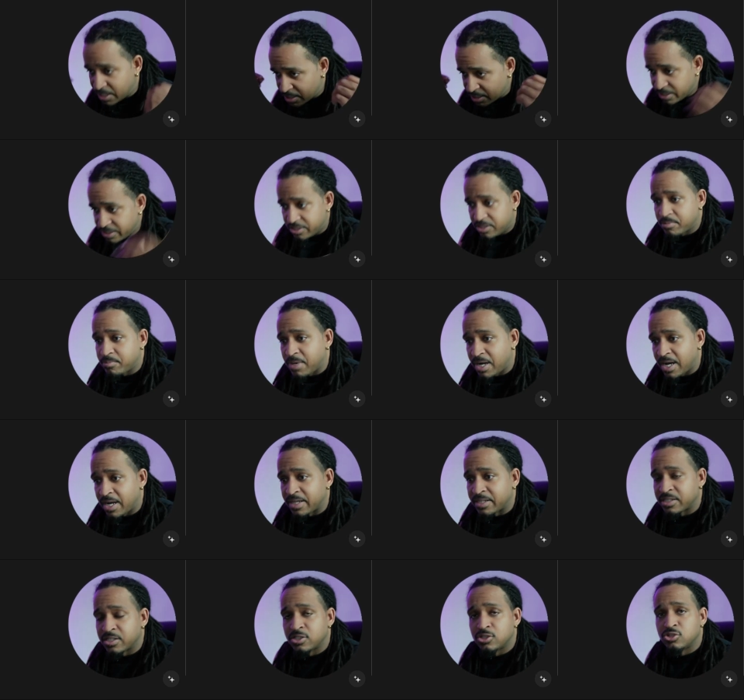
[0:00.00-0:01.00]
clear your
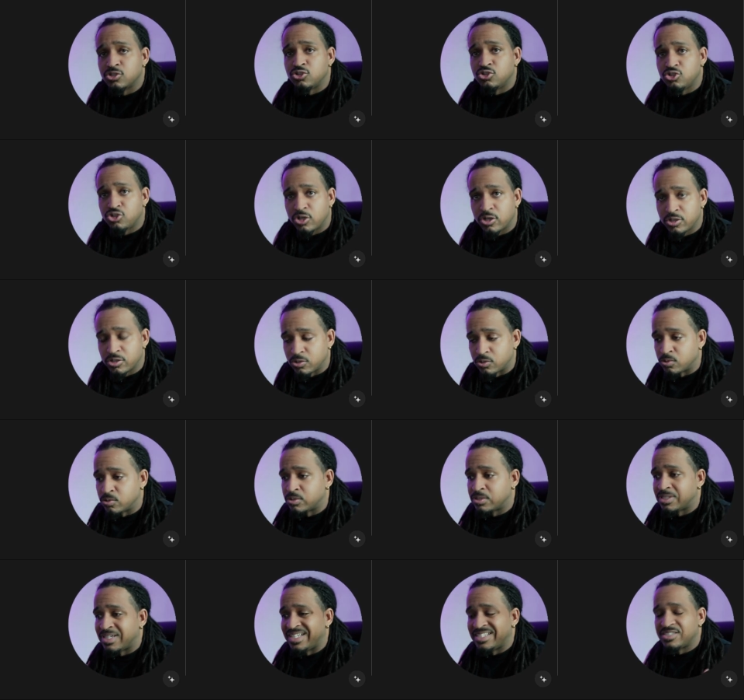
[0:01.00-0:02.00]
mind journal
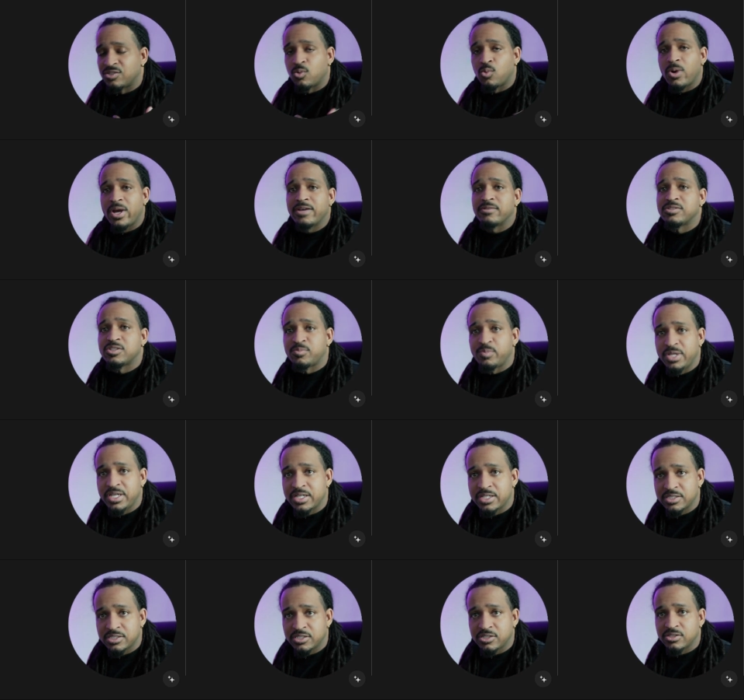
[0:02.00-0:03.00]
it's a way of
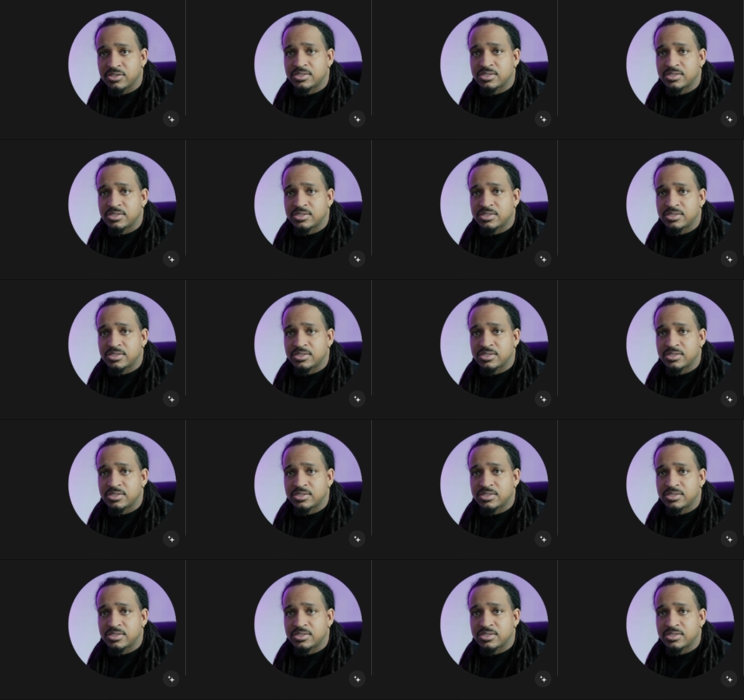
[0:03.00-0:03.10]
speaking to